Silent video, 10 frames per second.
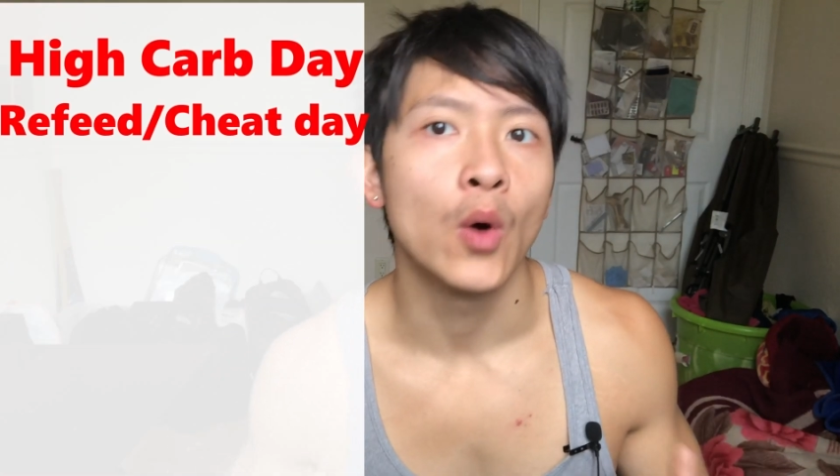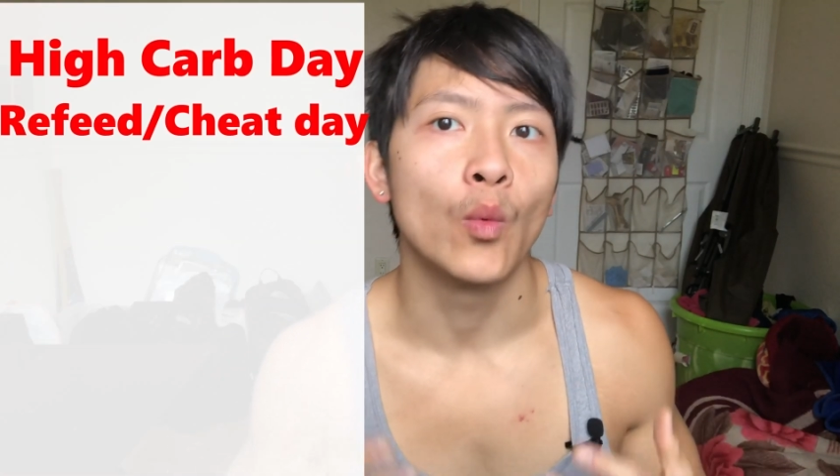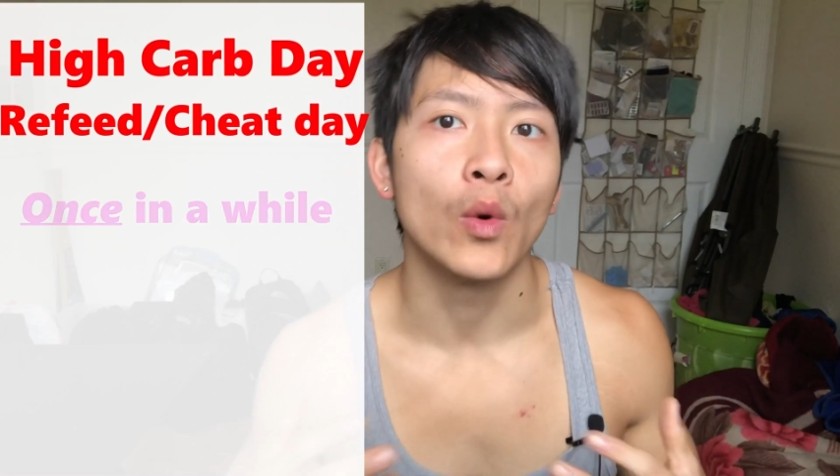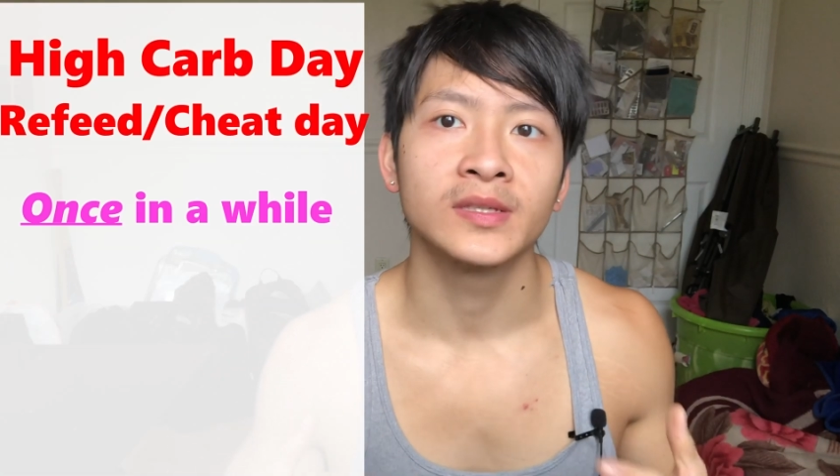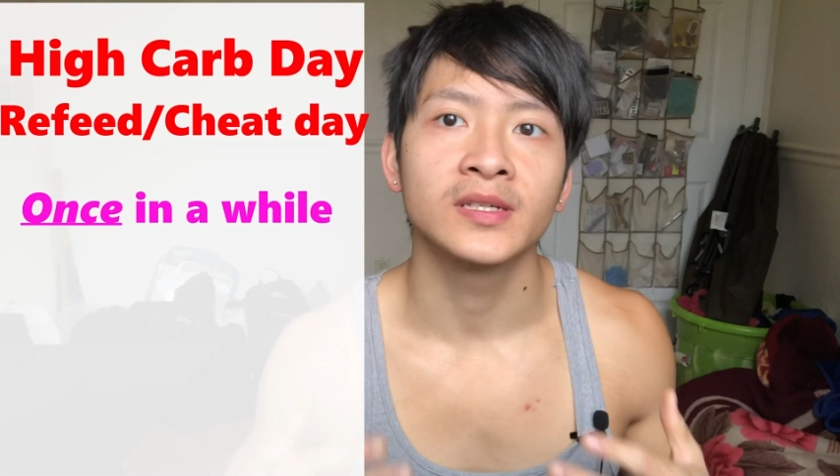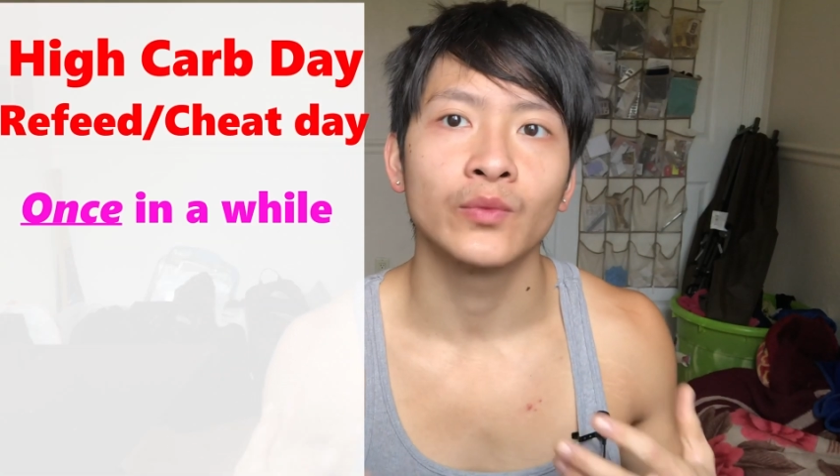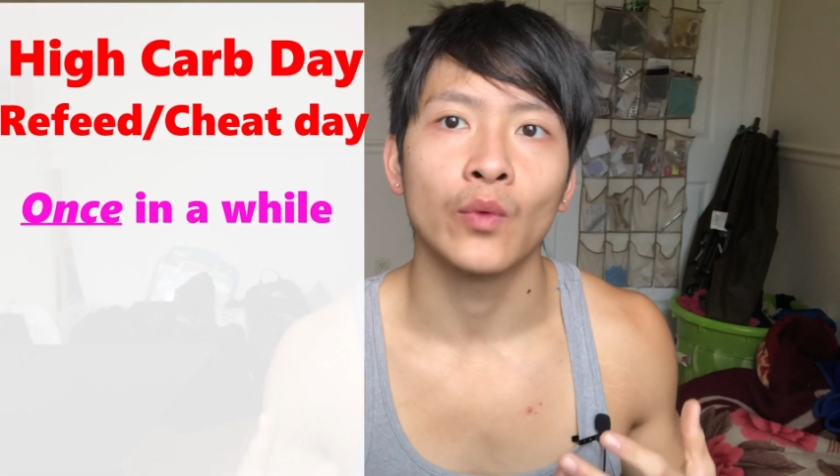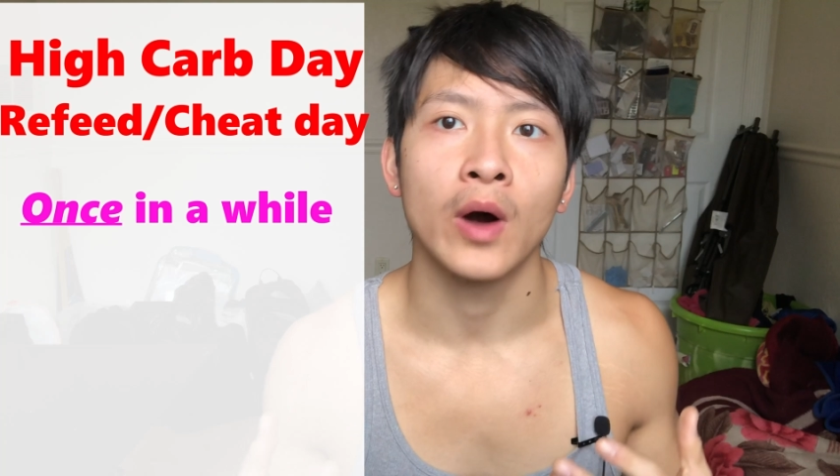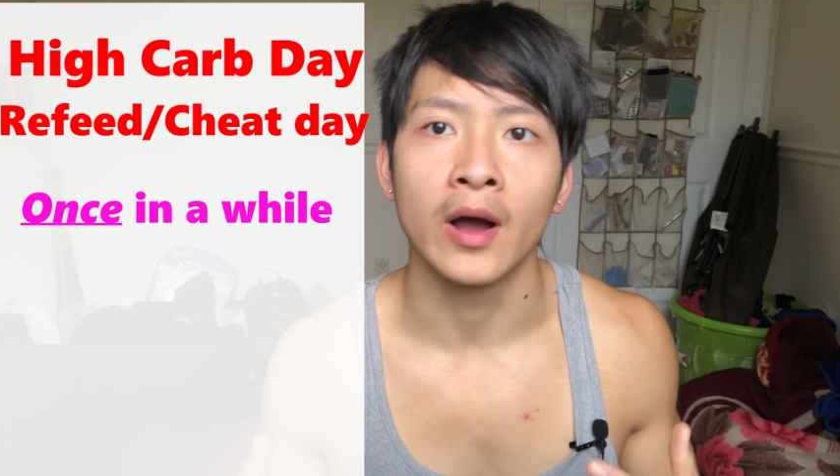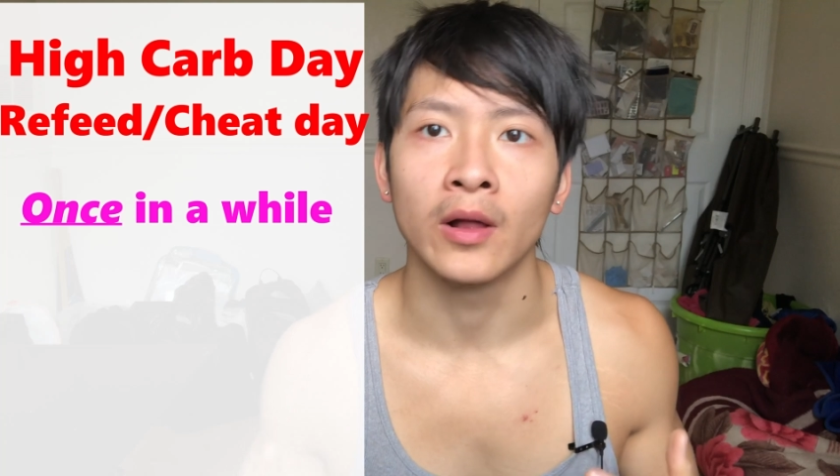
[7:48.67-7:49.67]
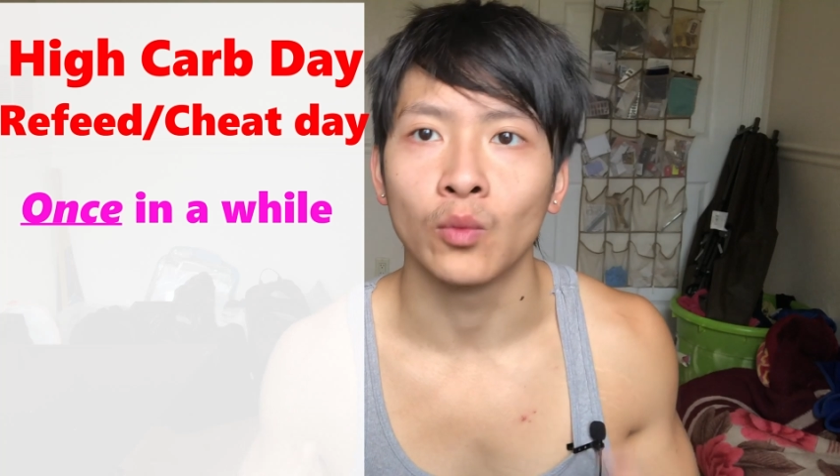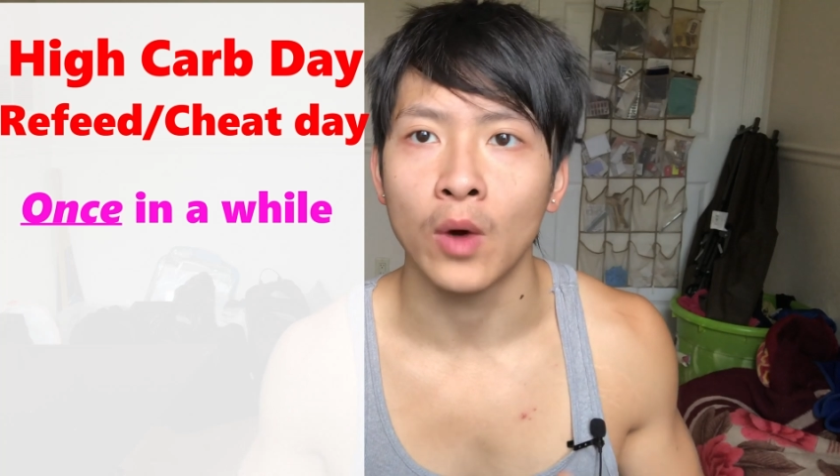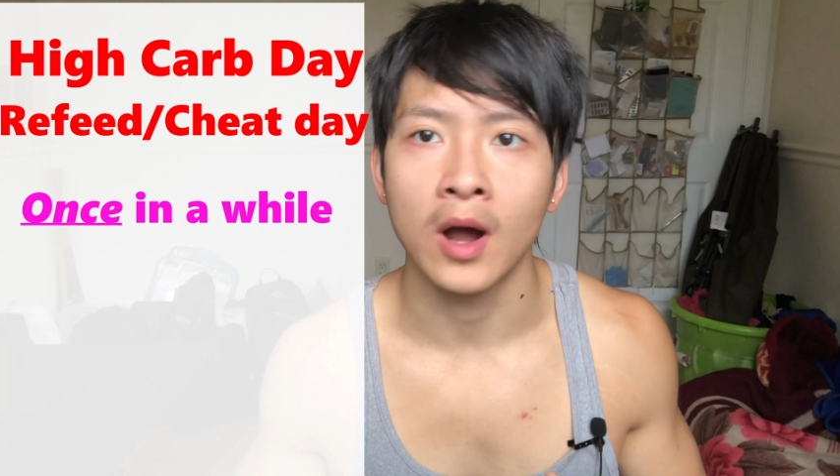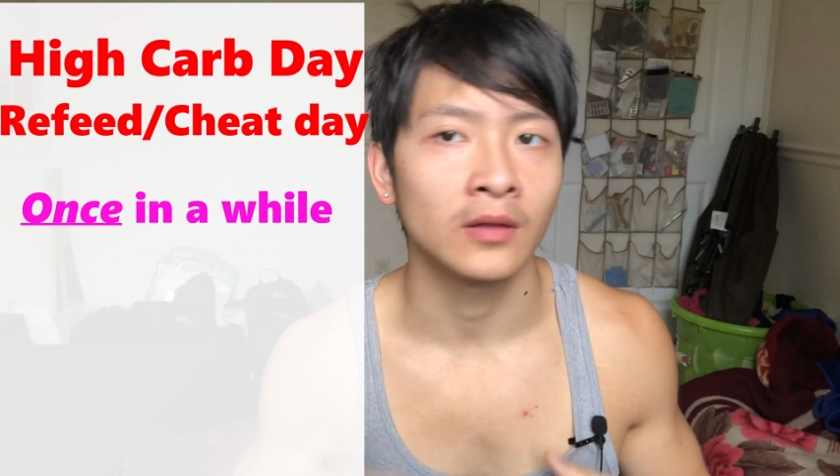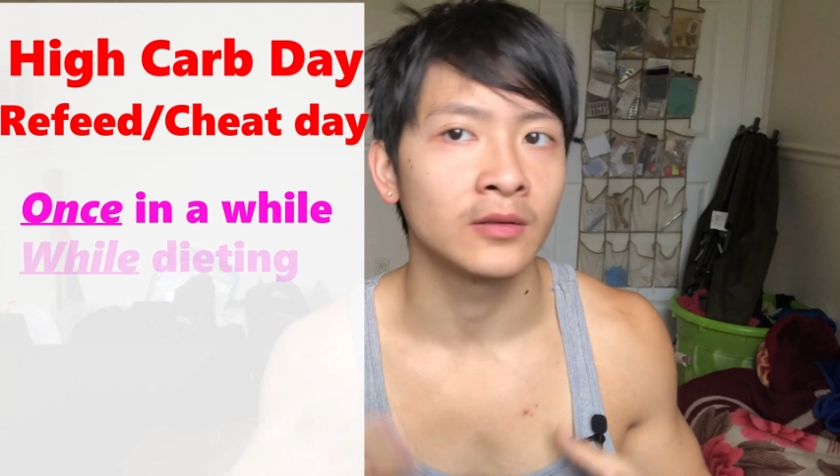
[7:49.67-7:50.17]
once in a
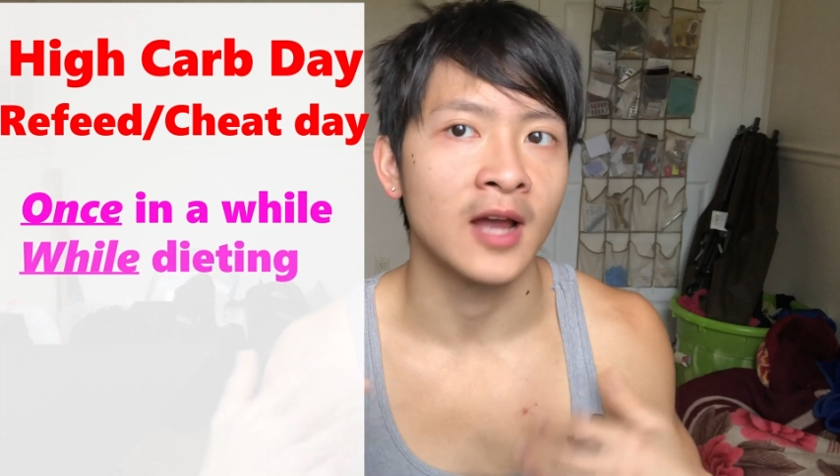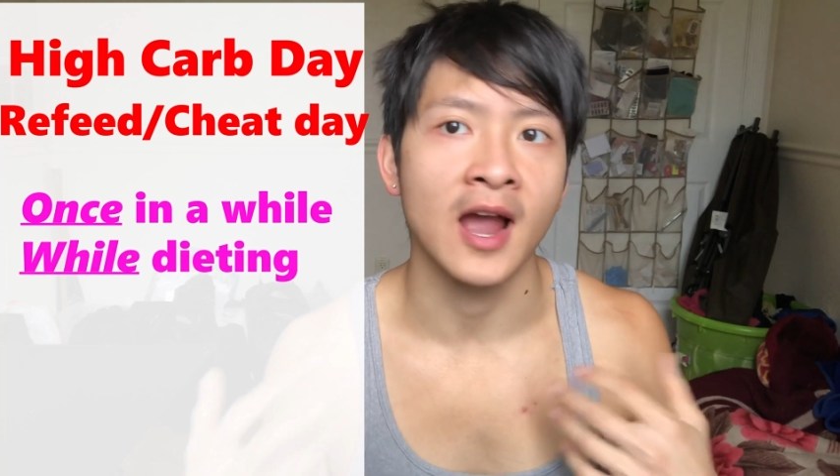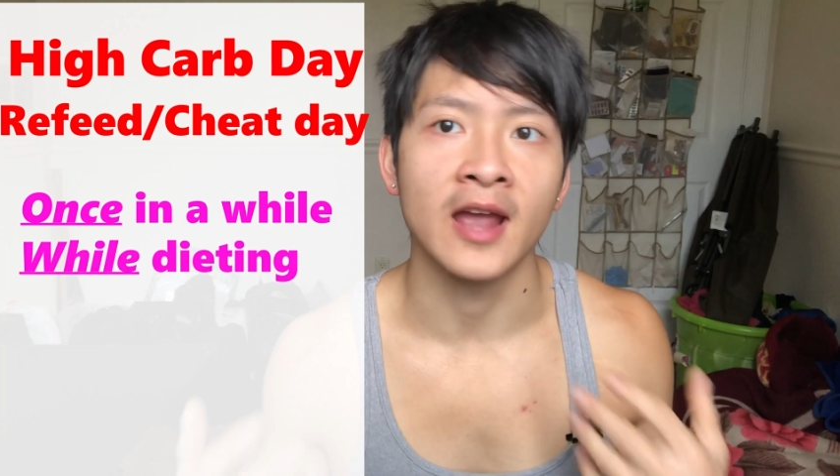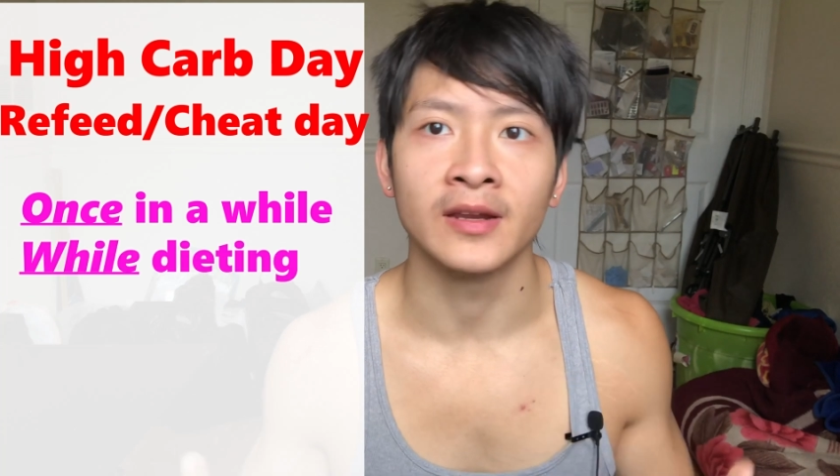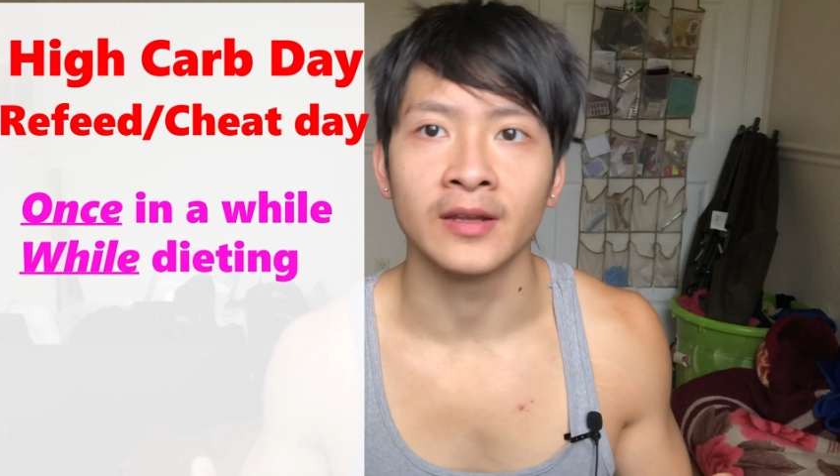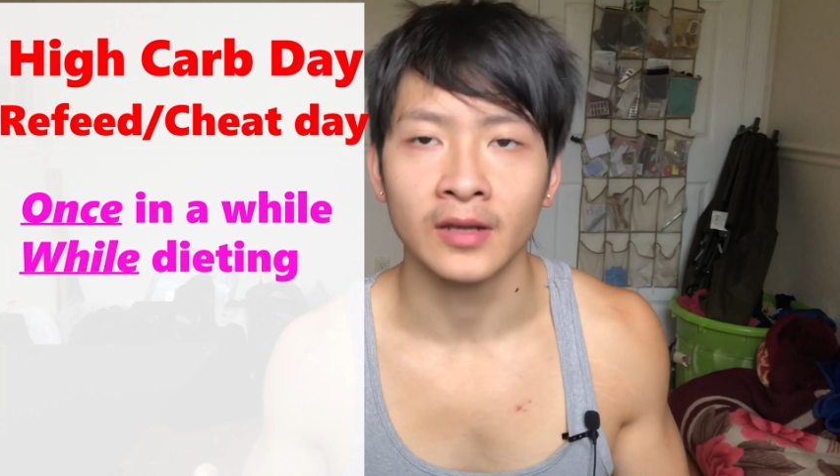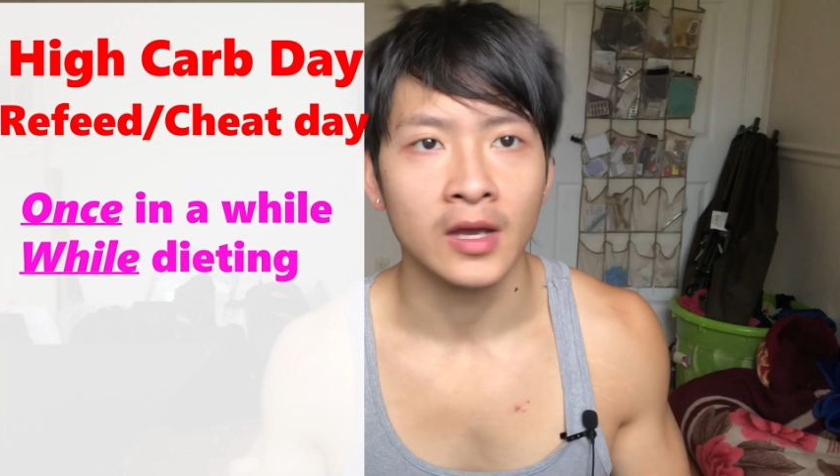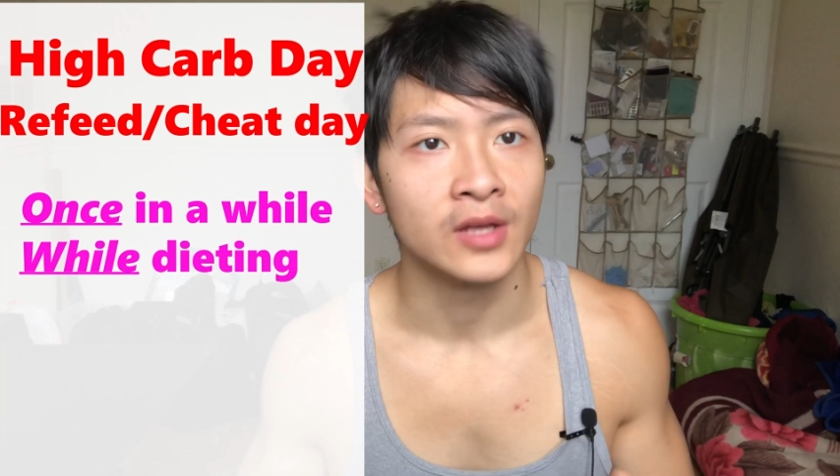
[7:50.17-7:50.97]
while dieting